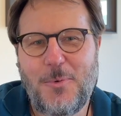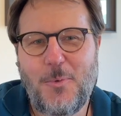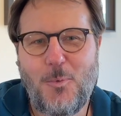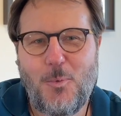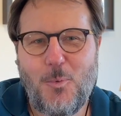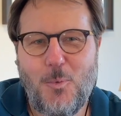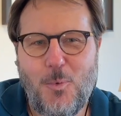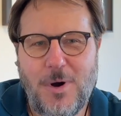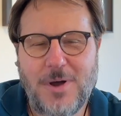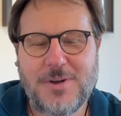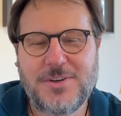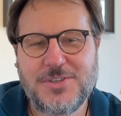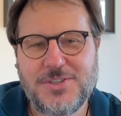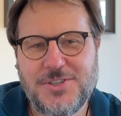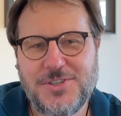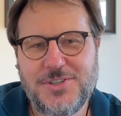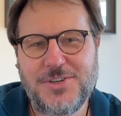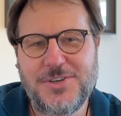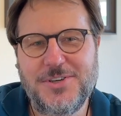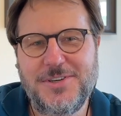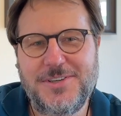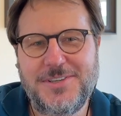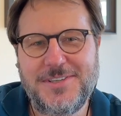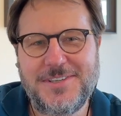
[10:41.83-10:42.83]
what
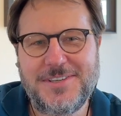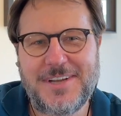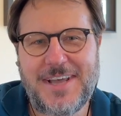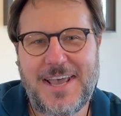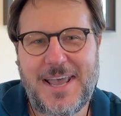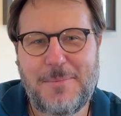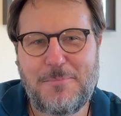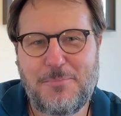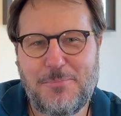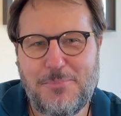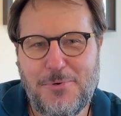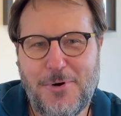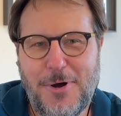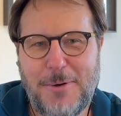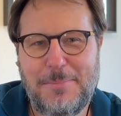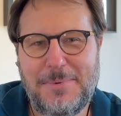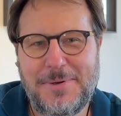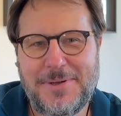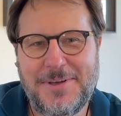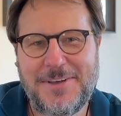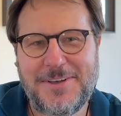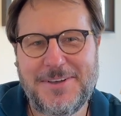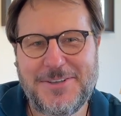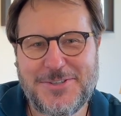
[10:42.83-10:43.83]
should a
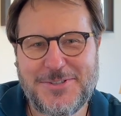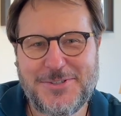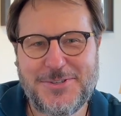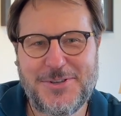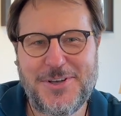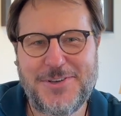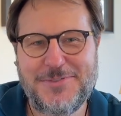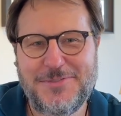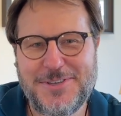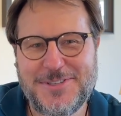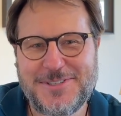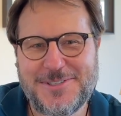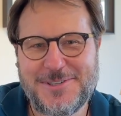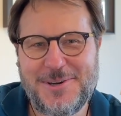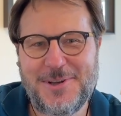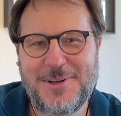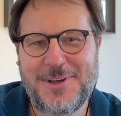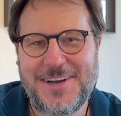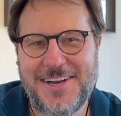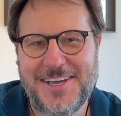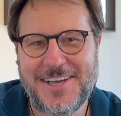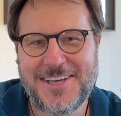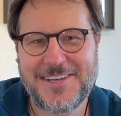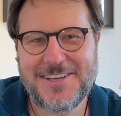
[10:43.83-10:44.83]
proper service
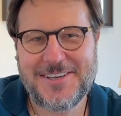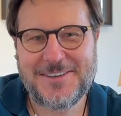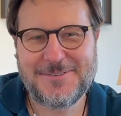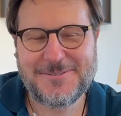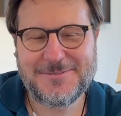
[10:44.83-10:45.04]
look like?